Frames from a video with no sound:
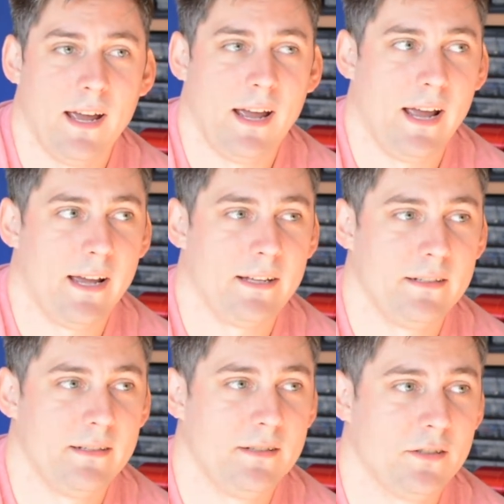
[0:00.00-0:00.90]

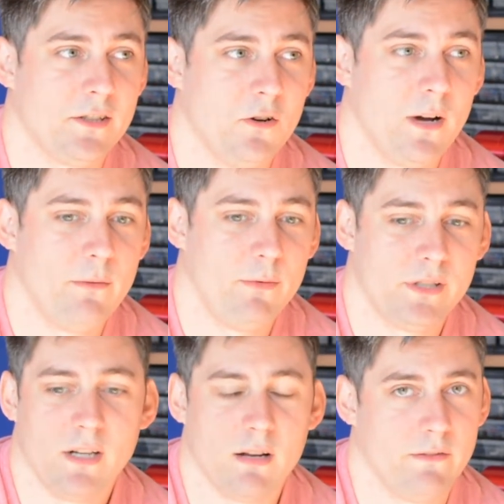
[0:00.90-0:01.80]
and so I
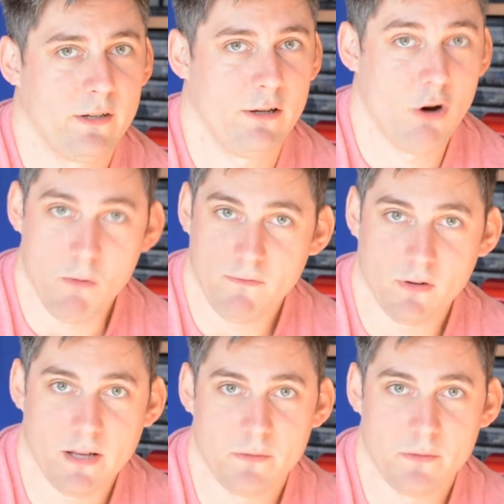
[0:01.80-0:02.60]
was not very hopeful.